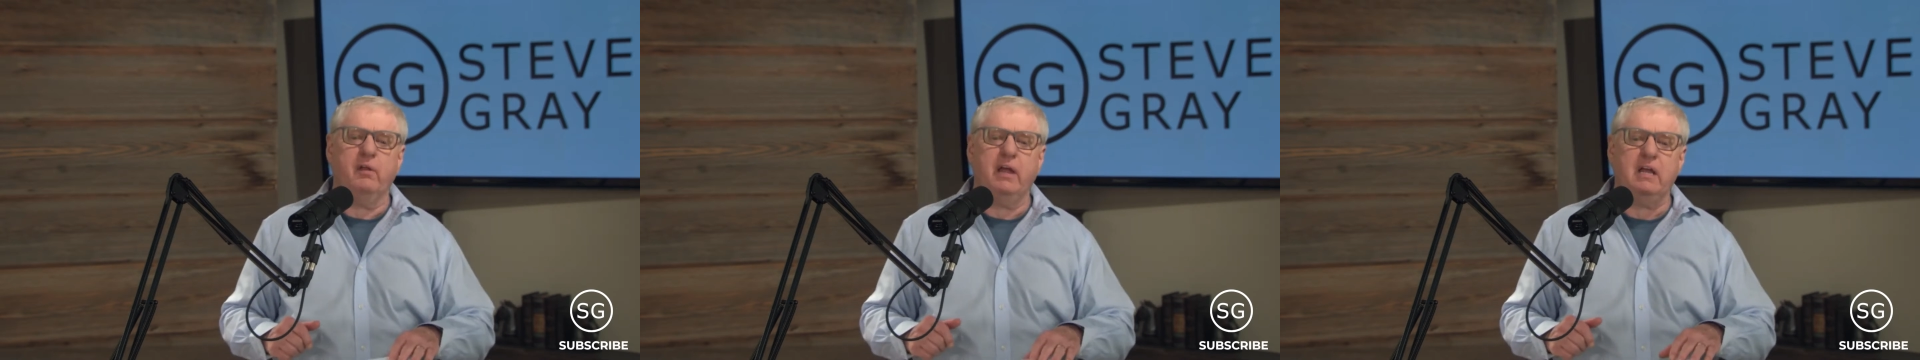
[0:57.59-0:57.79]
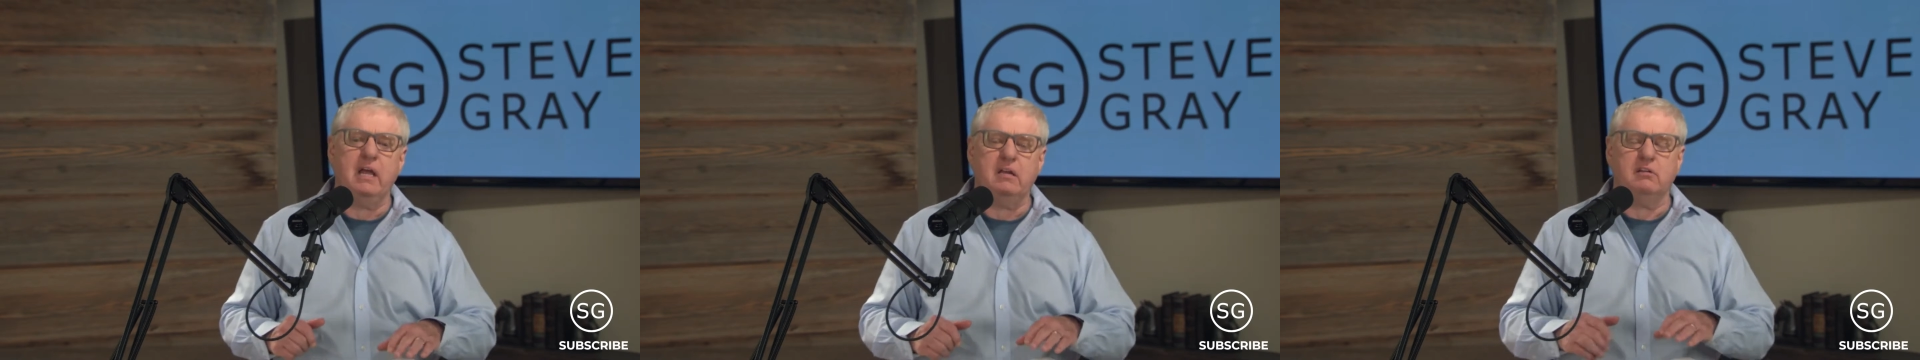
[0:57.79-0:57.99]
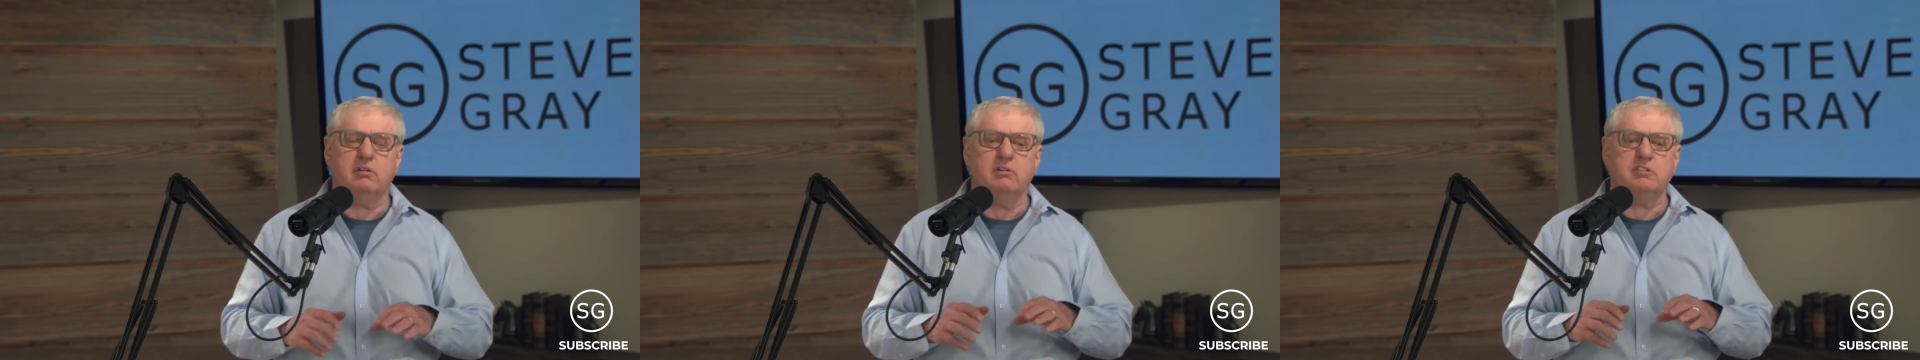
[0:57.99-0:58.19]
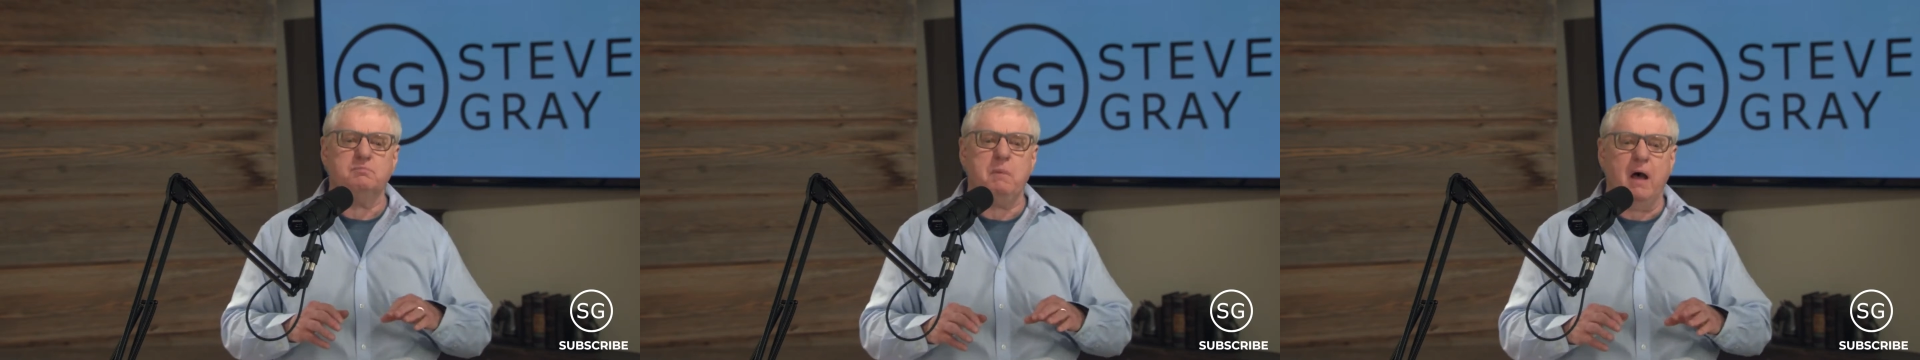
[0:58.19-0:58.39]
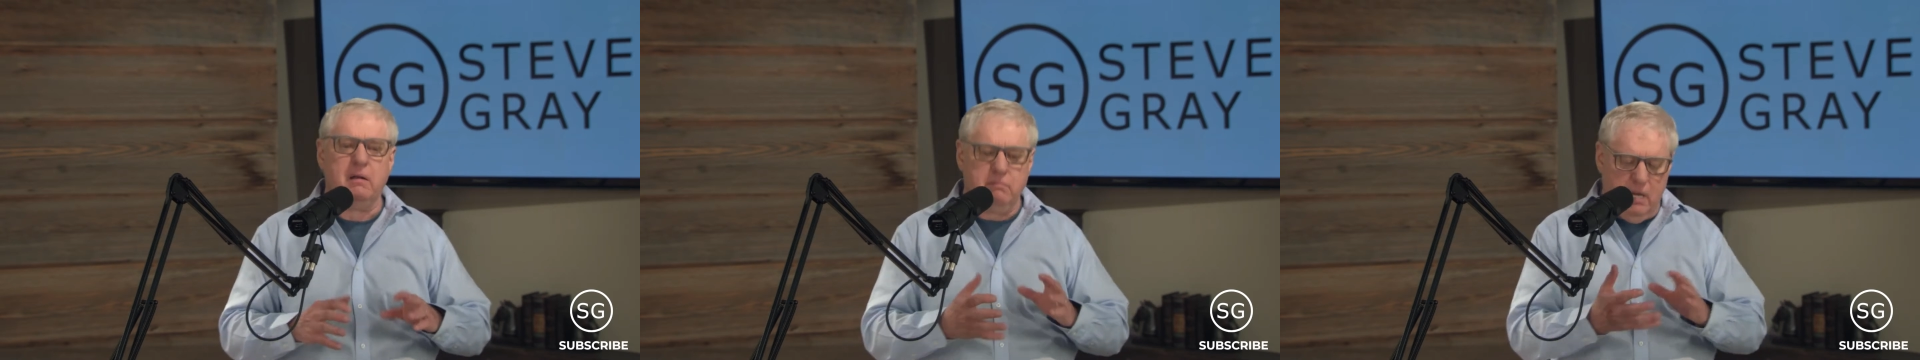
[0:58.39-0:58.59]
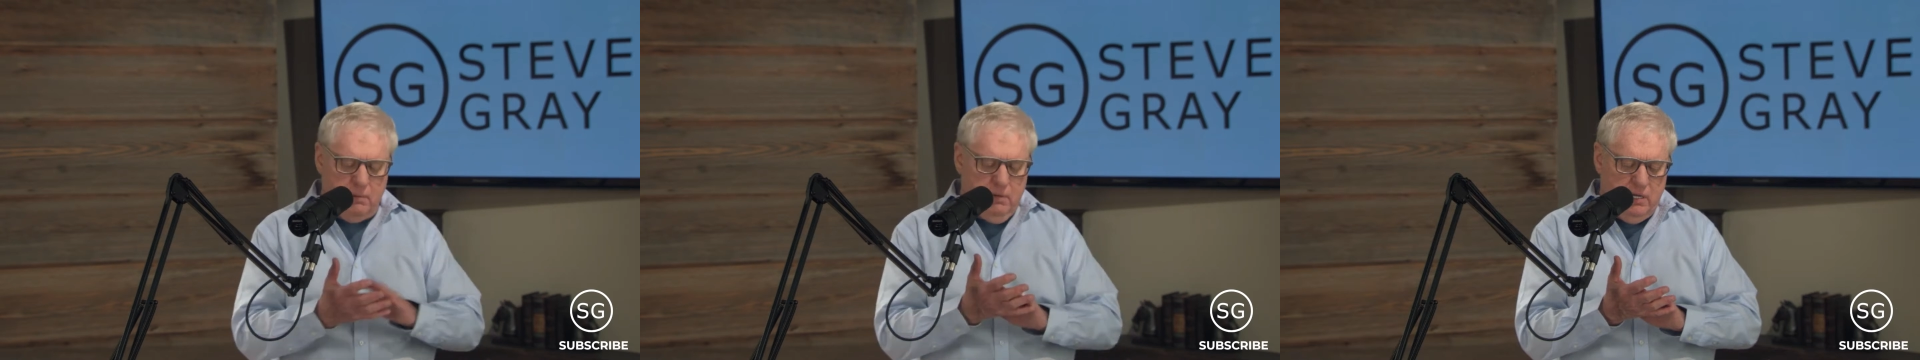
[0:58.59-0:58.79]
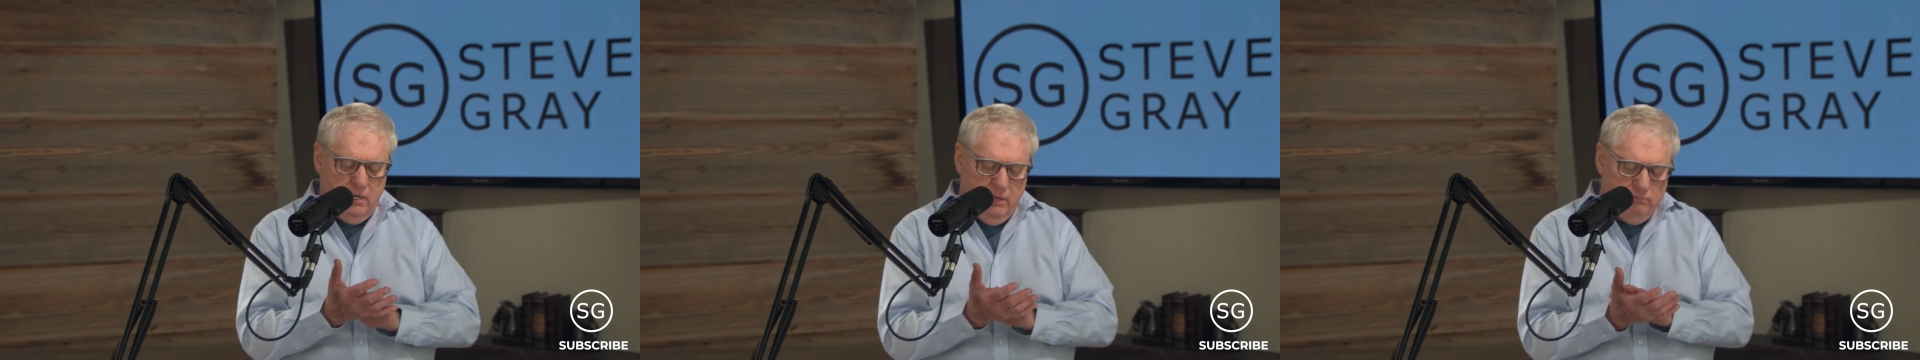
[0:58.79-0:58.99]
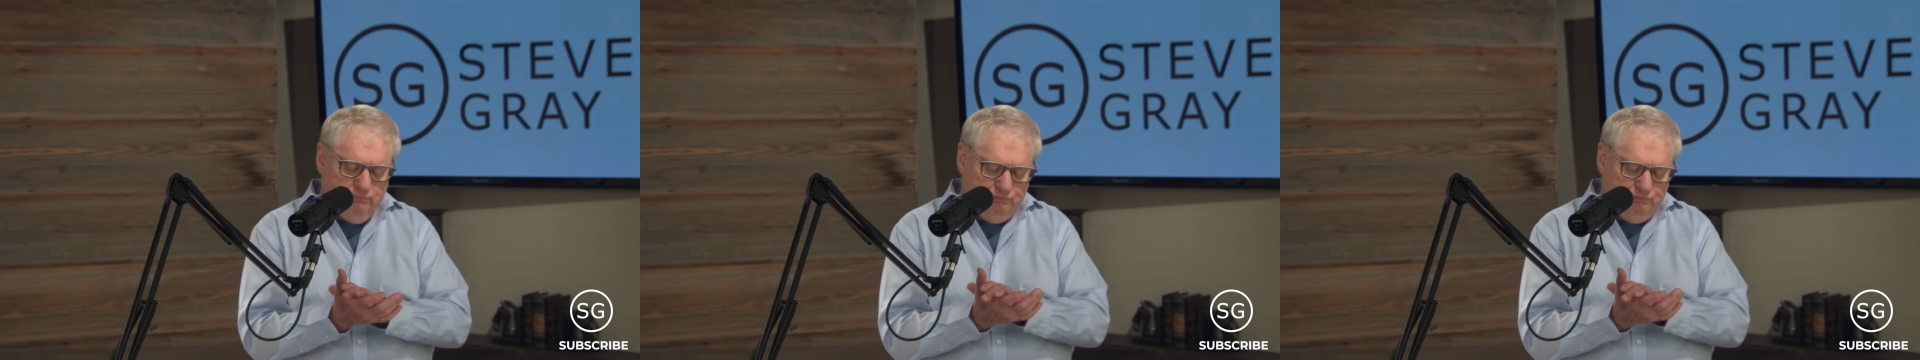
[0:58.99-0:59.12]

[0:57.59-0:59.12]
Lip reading: they get into a spot, maybe